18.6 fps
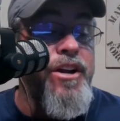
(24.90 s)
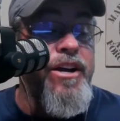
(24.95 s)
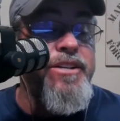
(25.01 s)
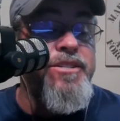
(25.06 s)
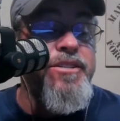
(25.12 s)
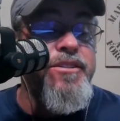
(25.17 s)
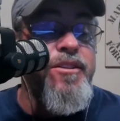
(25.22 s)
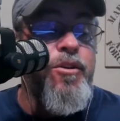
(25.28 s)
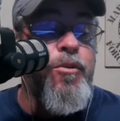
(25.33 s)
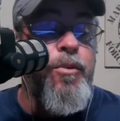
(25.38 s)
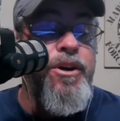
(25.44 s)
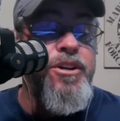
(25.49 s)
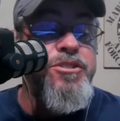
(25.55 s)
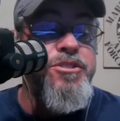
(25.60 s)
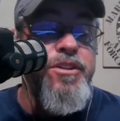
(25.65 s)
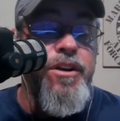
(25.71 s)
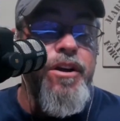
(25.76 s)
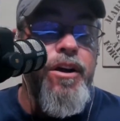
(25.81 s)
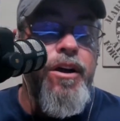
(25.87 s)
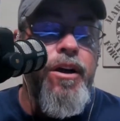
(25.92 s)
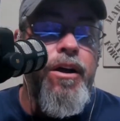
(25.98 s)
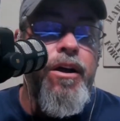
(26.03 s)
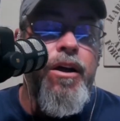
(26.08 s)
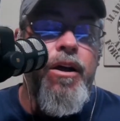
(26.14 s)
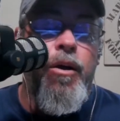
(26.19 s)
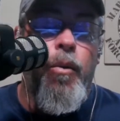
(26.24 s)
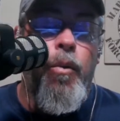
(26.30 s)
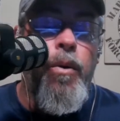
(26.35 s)
asking the question,
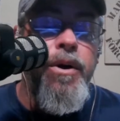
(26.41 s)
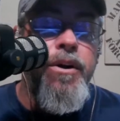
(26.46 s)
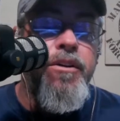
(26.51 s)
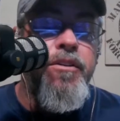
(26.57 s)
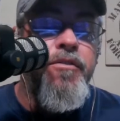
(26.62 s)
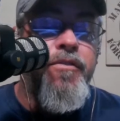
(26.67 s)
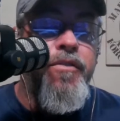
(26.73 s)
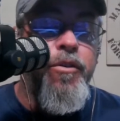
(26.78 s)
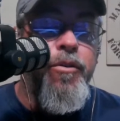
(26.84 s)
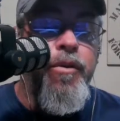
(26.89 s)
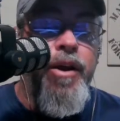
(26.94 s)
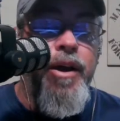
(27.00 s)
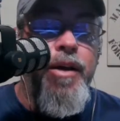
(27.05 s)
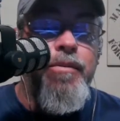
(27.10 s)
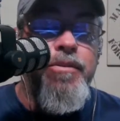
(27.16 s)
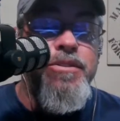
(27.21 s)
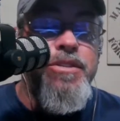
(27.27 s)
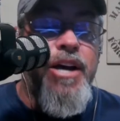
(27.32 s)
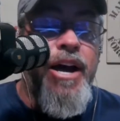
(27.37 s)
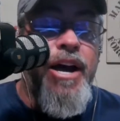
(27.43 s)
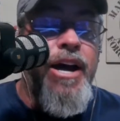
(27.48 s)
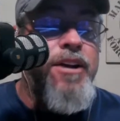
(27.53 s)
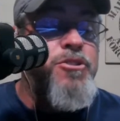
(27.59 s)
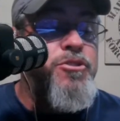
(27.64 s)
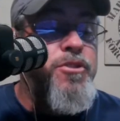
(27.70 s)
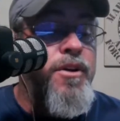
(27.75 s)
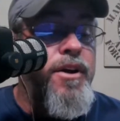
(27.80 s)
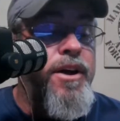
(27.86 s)
what do food labels
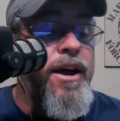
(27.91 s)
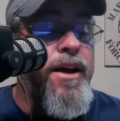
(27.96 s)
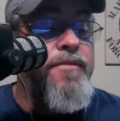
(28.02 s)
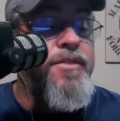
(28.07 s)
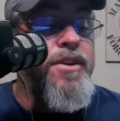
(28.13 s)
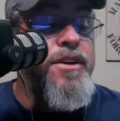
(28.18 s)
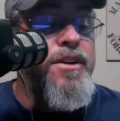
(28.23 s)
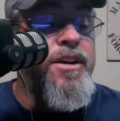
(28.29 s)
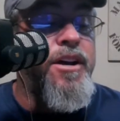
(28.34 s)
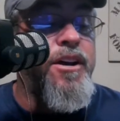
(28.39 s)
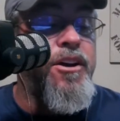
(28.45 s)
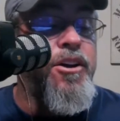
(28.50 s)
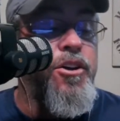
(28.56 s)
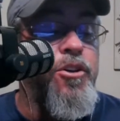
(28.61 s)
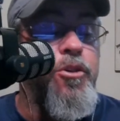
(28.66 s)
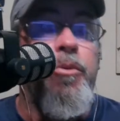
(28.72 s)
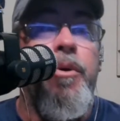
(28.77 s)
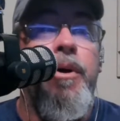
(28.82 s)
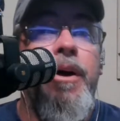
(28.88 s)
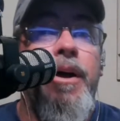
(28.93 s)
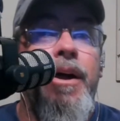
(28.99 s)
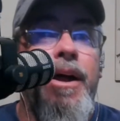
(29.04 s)
actually have to tell you,